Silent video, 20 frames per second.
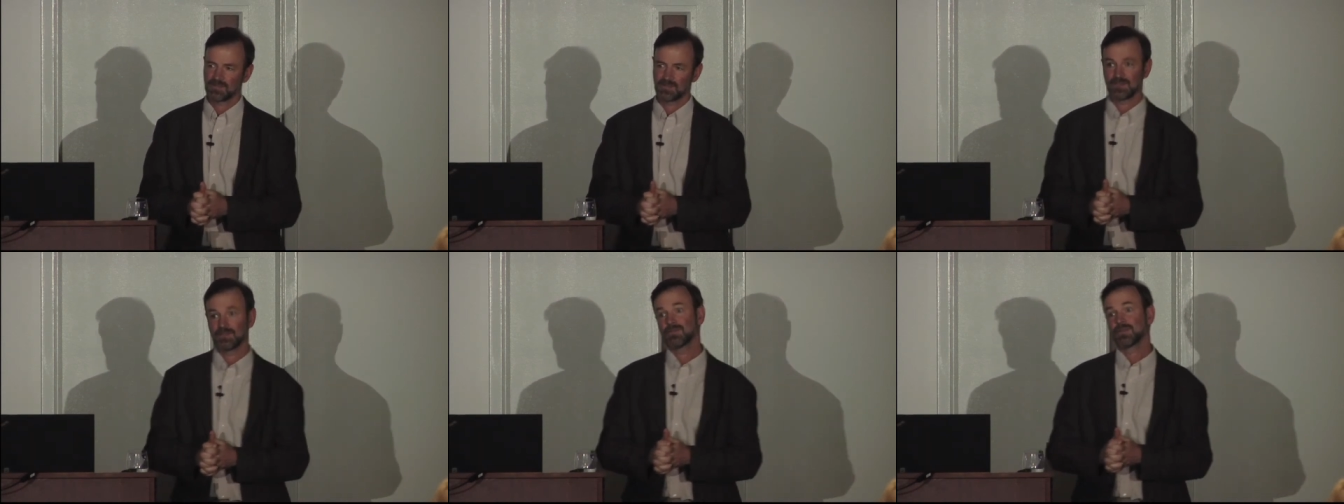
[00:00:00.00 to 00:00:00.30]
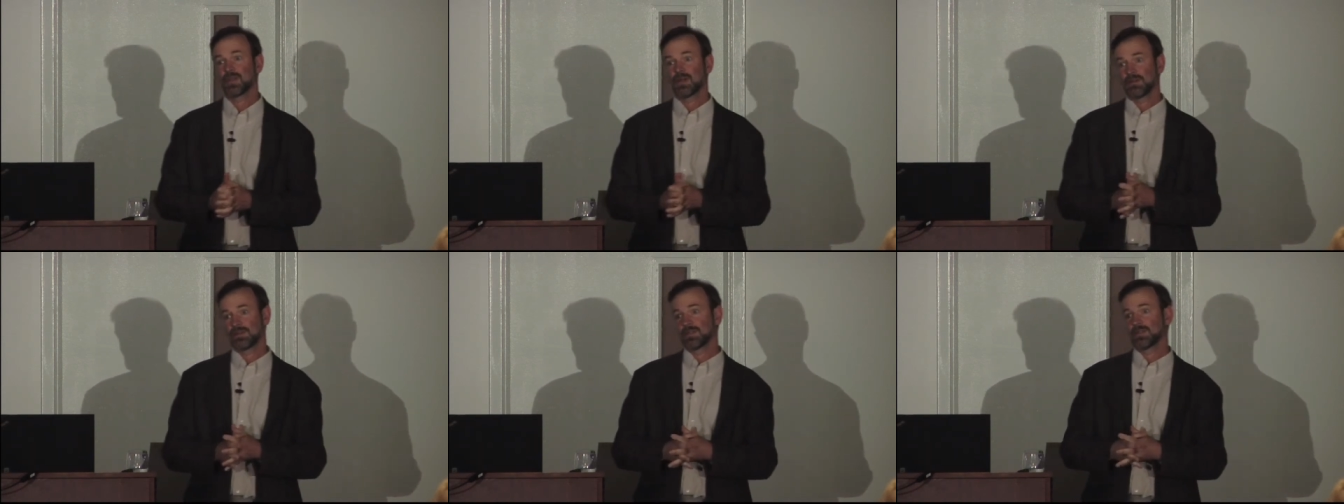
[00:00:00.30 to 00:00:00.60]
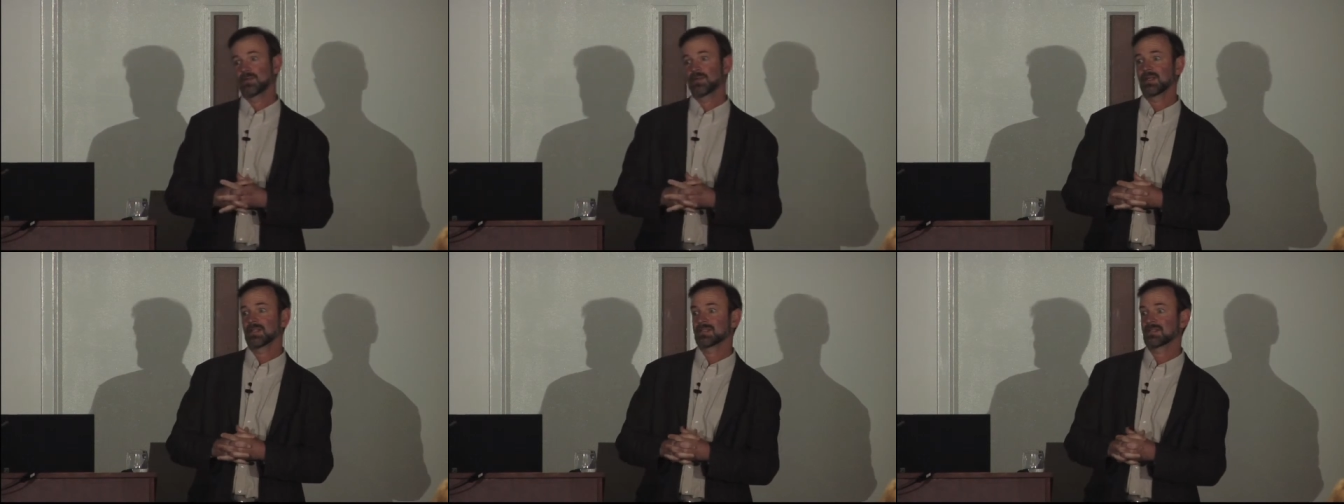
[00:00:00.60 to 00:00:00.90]
As you know,
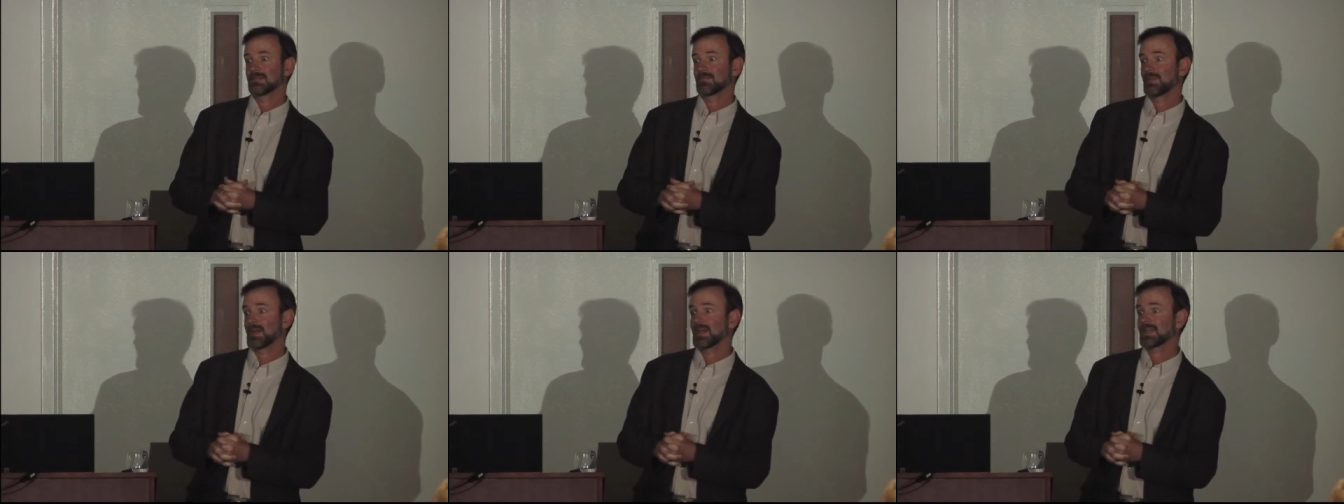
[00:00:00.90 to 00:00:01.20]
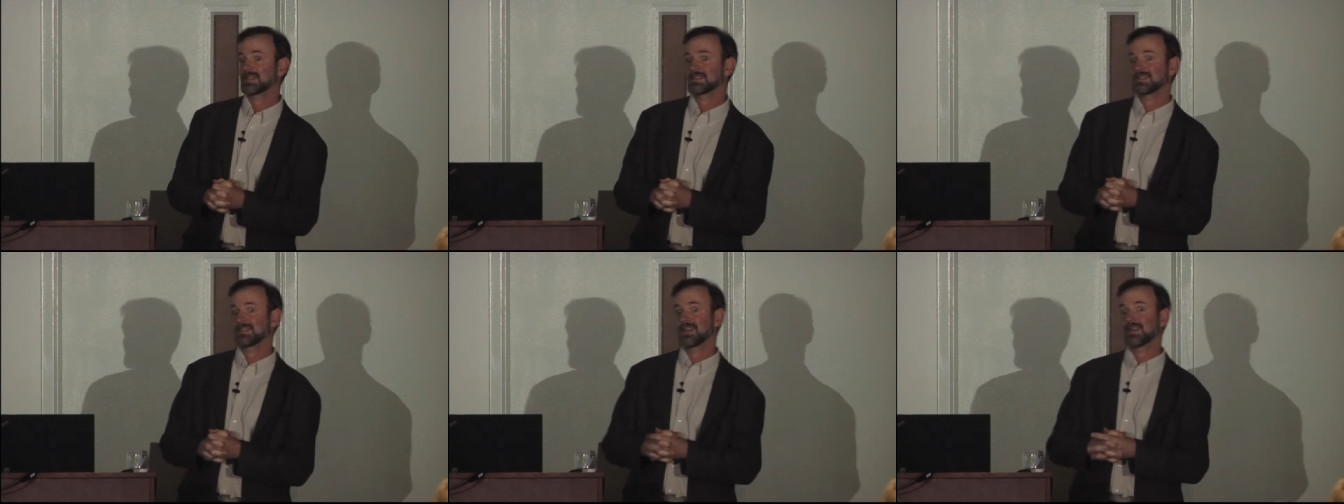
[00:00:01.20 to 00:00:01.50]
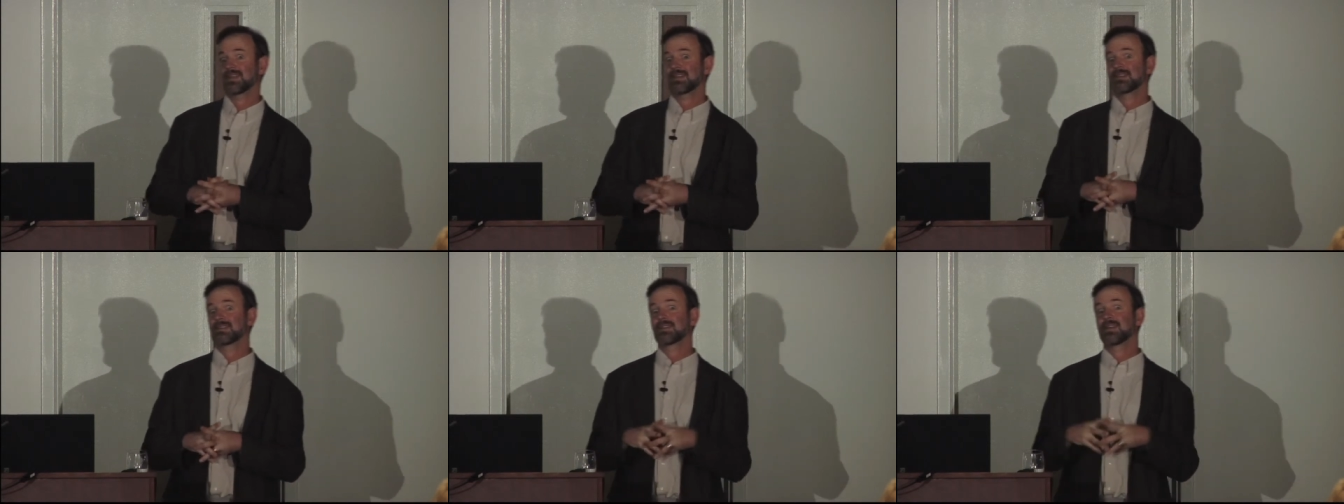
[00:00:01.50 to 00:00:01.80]
the US and
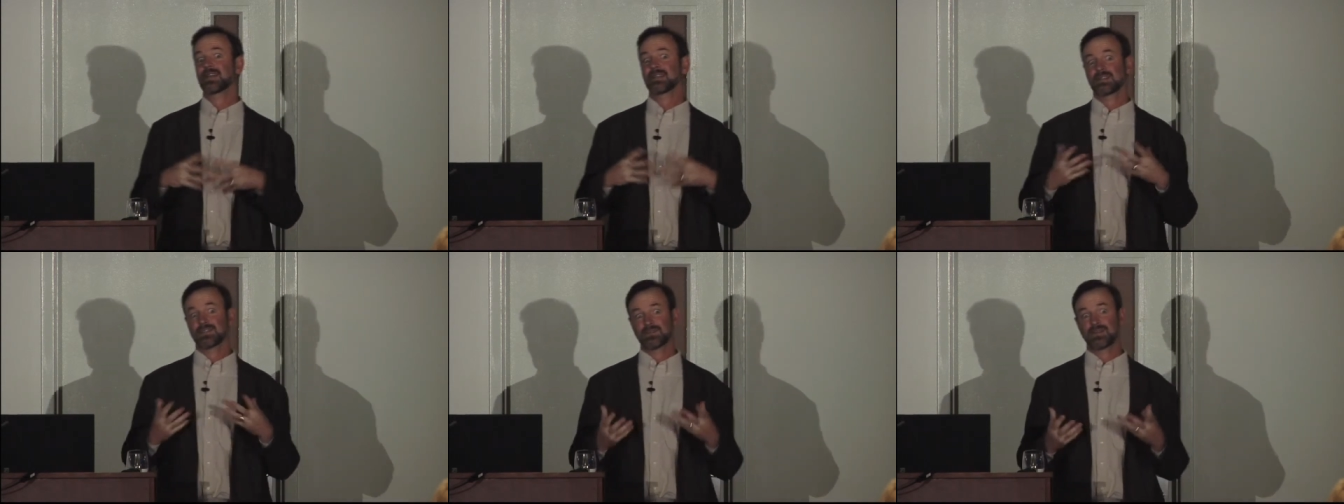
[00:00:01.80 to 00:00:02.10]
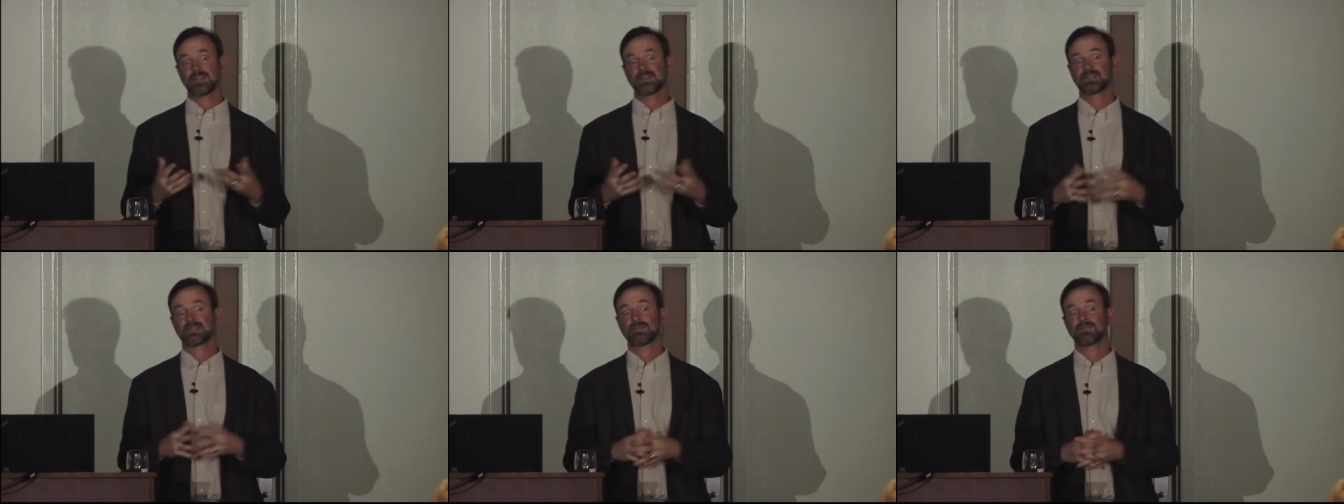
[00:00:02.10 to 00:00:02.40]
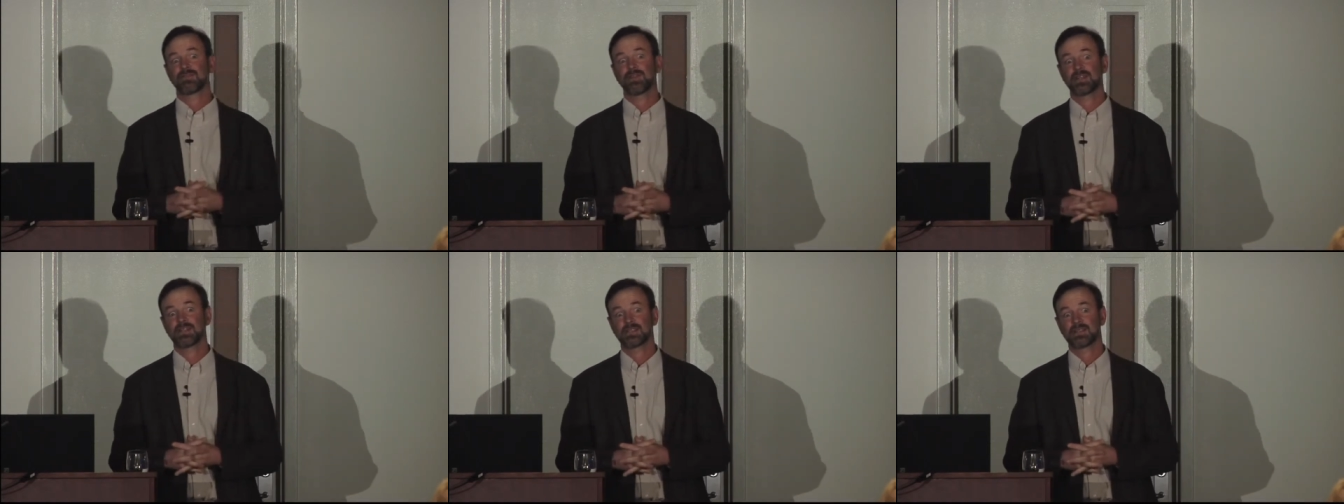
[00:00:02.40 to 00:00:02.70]
Pakistan are not the greatest of
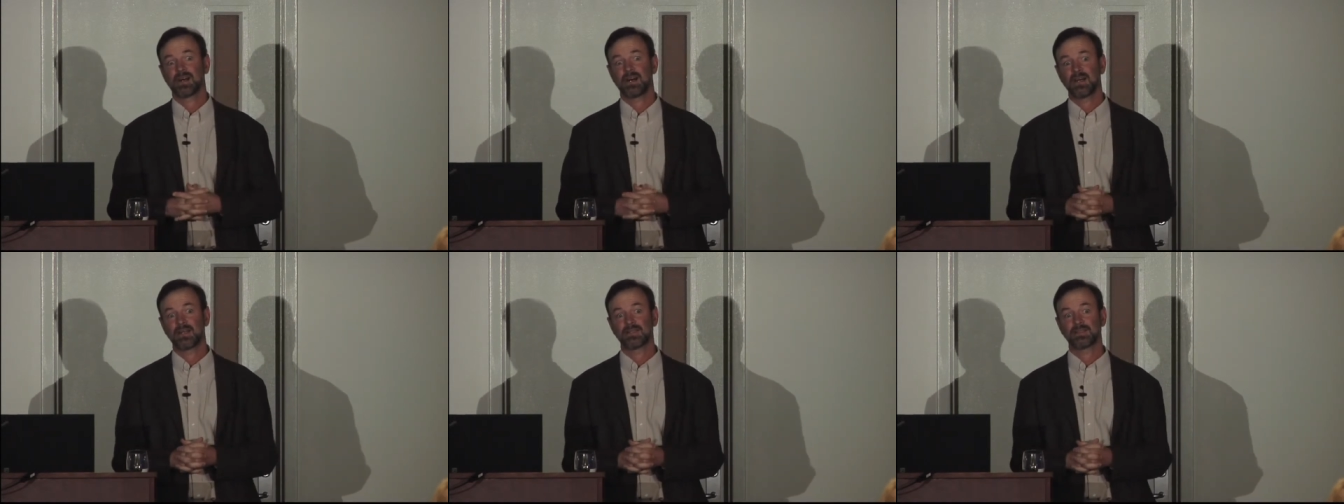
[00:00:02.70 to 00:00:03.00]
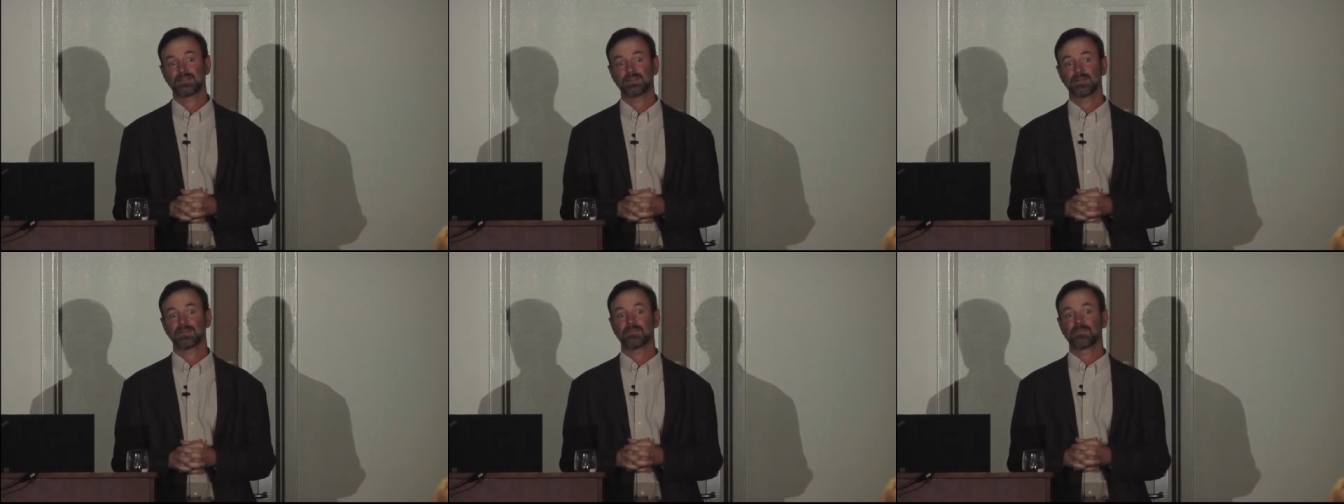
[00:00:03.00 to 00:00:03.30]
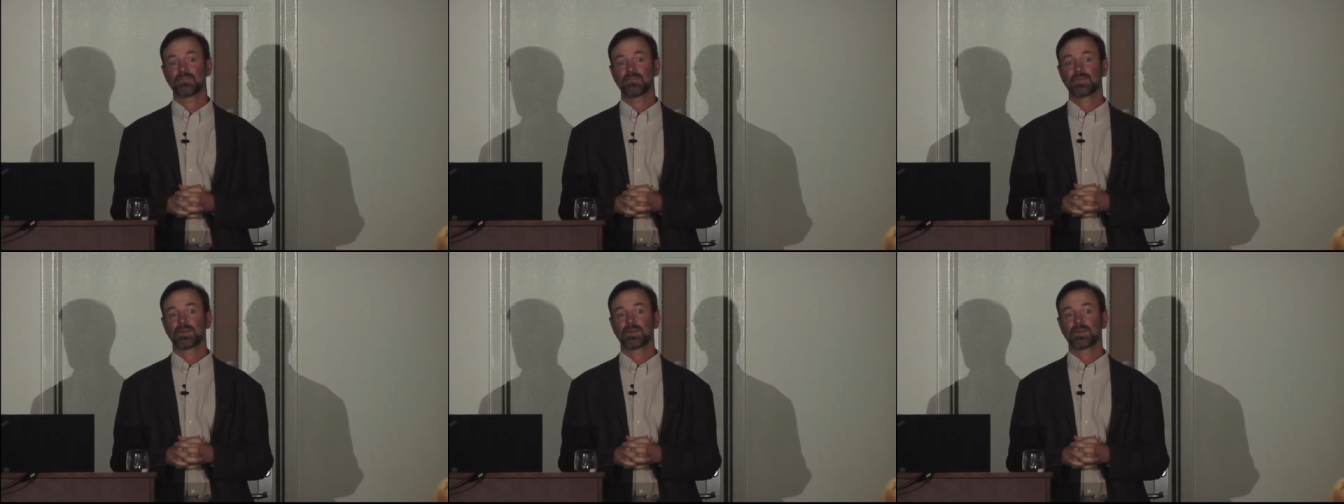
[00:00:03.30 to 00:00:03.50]
friends either.